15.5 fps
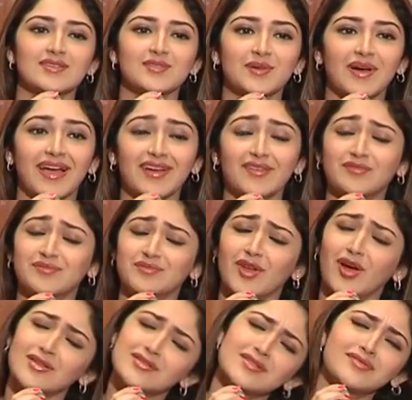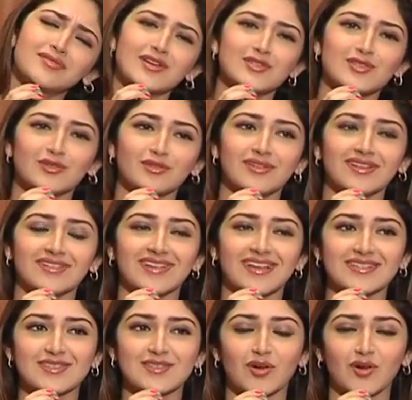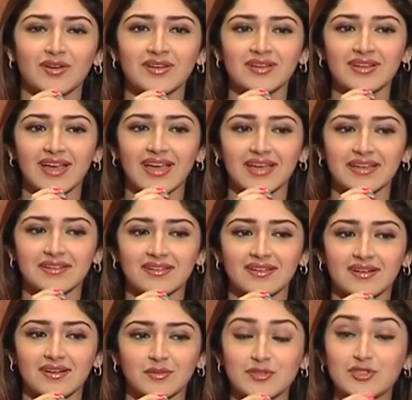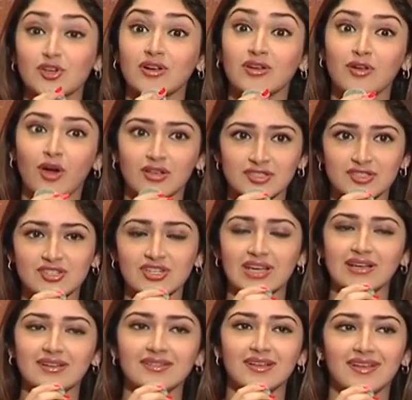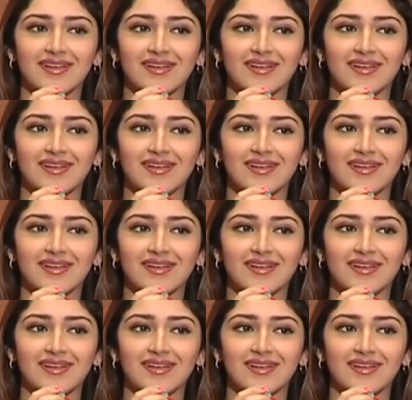So I had lots of fun shooting that song, and we shot in Austria.